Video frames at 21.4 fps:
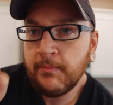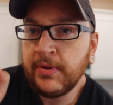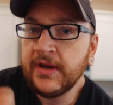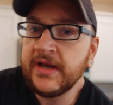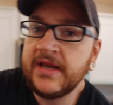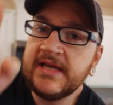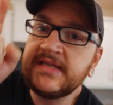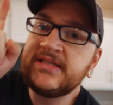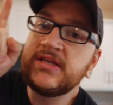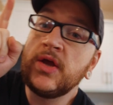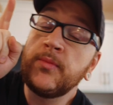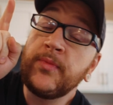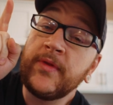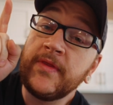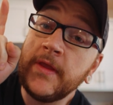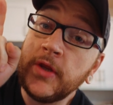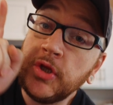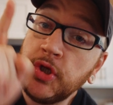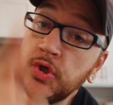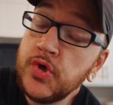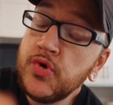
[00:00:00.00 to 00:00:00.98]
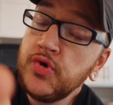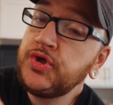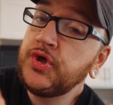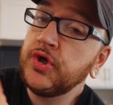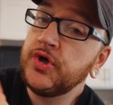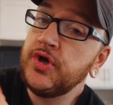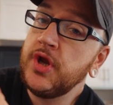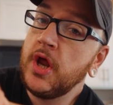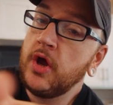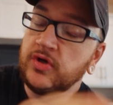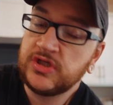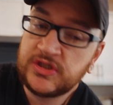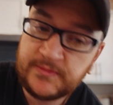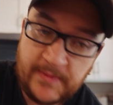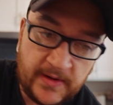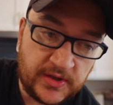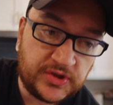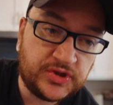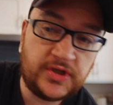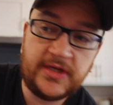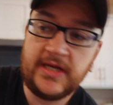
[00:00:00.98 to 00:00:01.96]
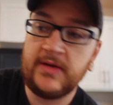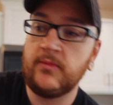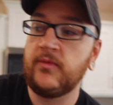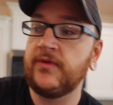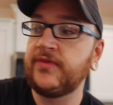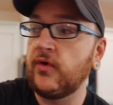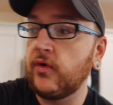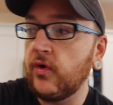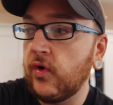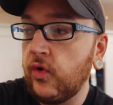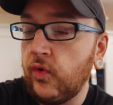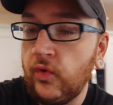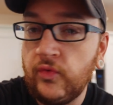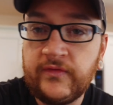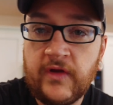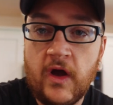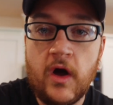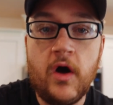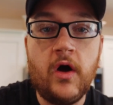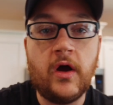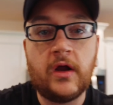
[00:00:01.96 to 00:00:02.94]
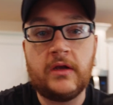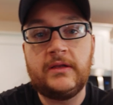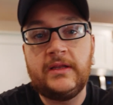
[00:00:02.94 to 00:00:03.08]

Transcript: but it is something that you should know, especially with our whole talk